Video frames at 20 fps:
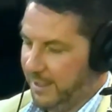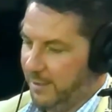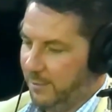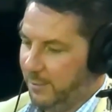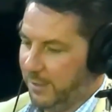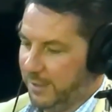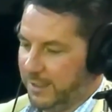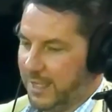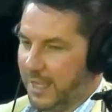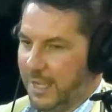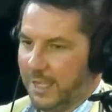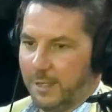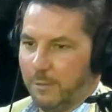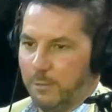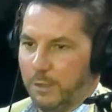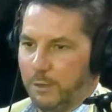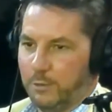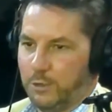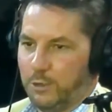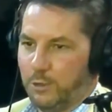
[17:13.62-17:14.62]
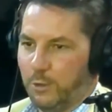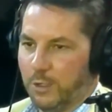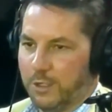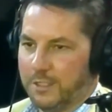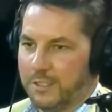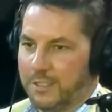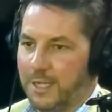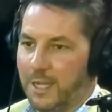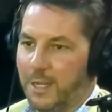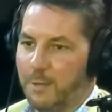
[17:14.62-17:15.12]
with khaki blue
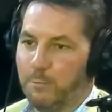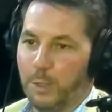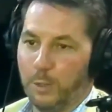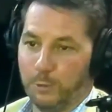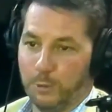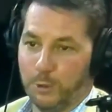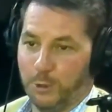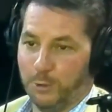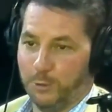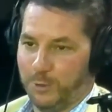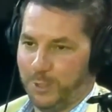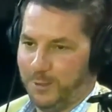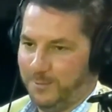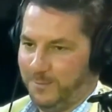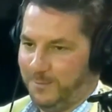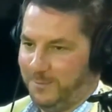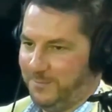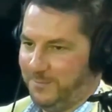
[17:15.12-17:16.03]
shorts and boat shoes.